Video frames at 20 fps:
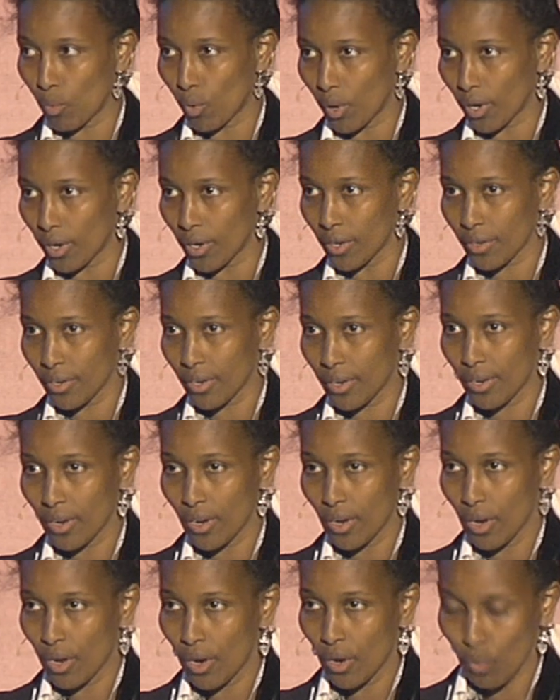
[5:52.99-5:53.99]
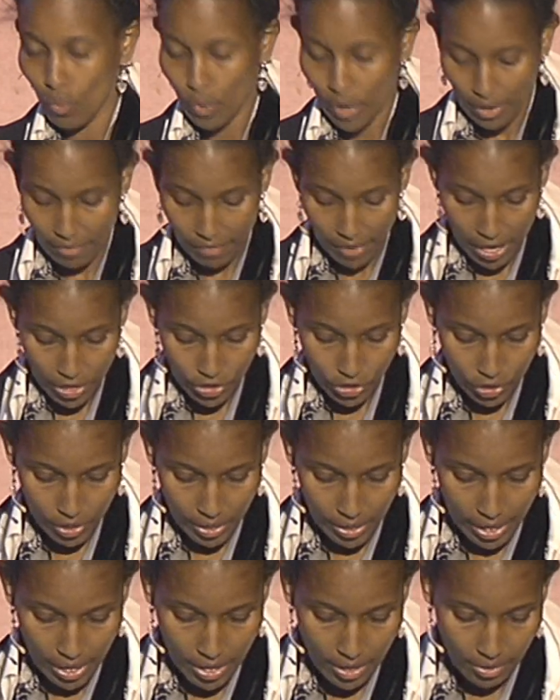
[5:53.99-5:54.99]
world would have
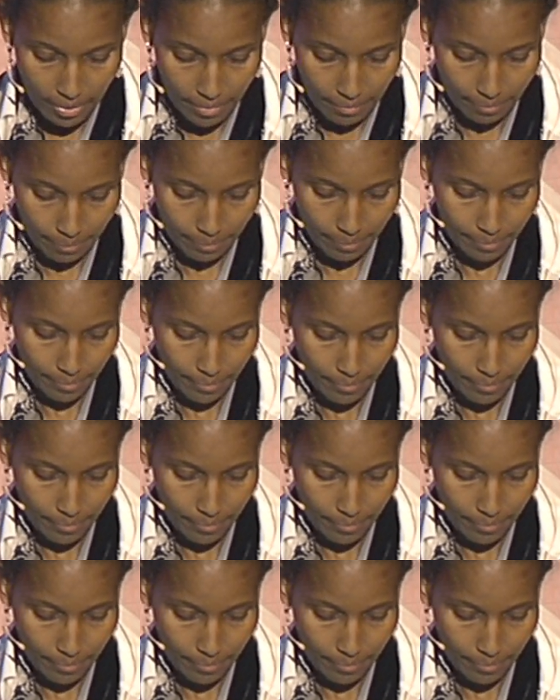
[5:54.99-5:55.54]
ushered in